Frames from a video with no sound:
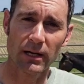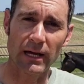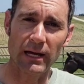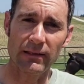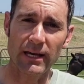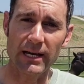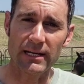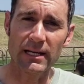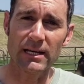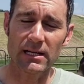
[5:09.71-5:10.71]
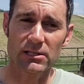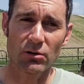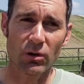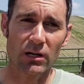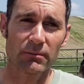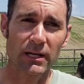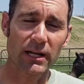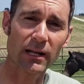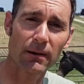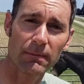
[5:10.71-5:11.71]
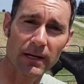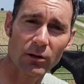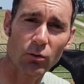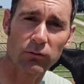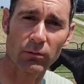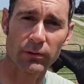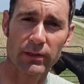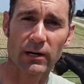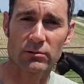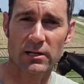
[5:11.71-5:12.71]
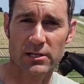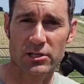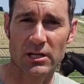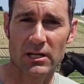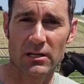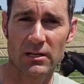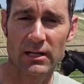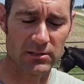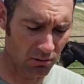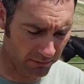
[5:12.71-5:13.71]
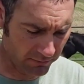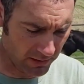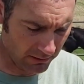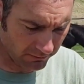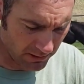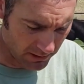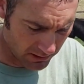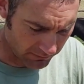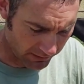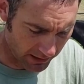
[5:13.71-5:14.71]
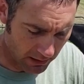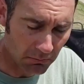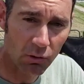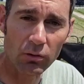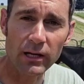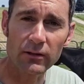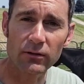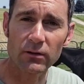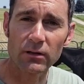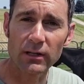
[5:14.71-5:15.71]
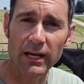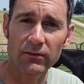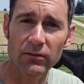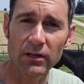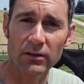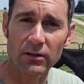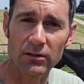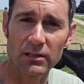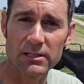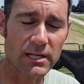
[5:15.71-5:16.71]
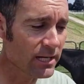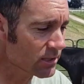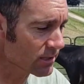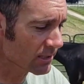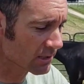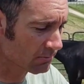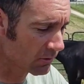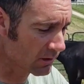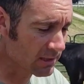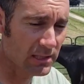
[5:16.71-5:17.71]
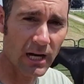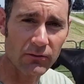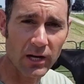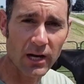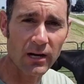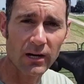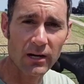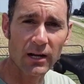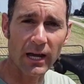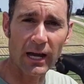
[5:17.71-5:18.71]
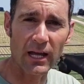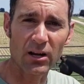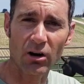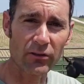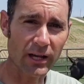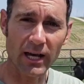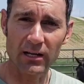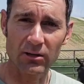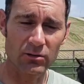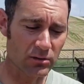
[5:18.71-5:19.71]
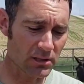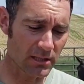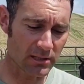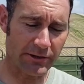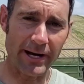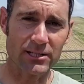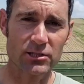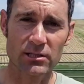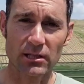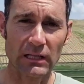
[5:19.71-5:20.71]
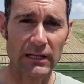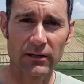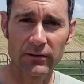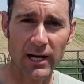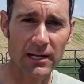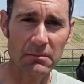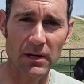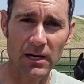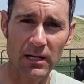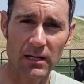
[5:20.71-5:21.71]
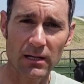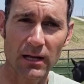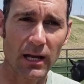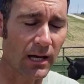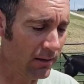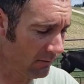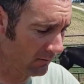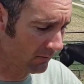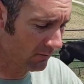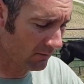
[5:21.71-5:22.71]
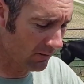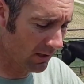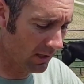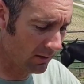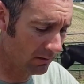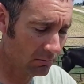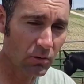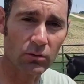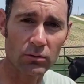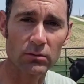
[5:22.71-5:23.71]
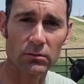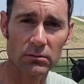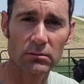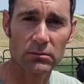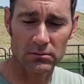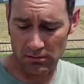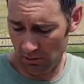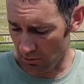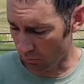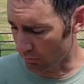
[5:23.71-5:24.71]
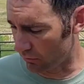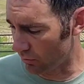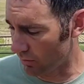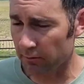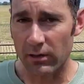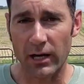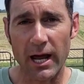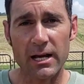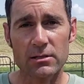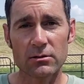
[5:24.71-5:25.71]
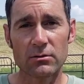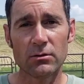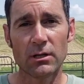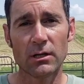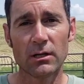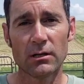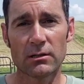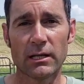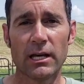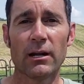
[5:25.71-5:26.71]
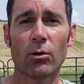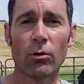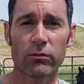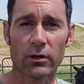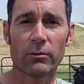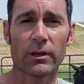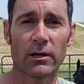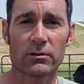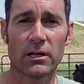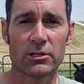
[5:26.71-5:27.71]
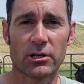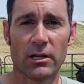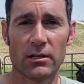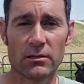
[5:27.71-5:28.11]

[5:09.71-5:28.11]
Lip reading: And the idea is you want them to get up and get over without touching it. And so if I got a mule that gets a little lazy in the early stages, I just put this on there, and all they got to do is get scratched just a little tiny bit, and the mule, you know, will do whatever it has to get over it without touching it.